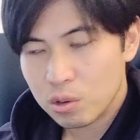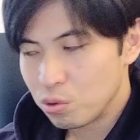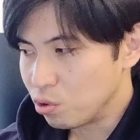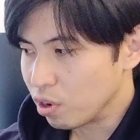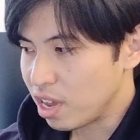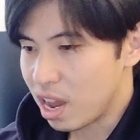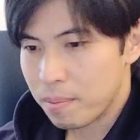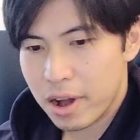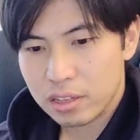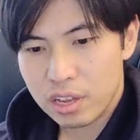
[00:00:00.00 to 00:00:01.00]
Who don't care
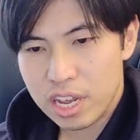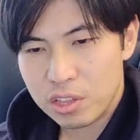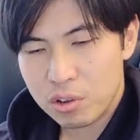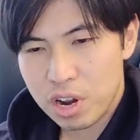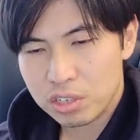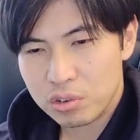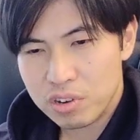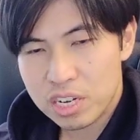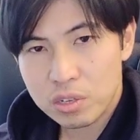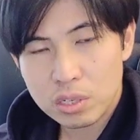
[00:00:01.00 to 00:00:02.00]
about international
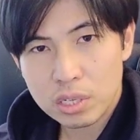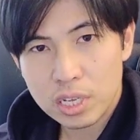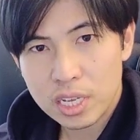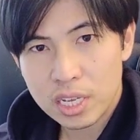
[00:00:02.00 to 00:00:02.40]
relations?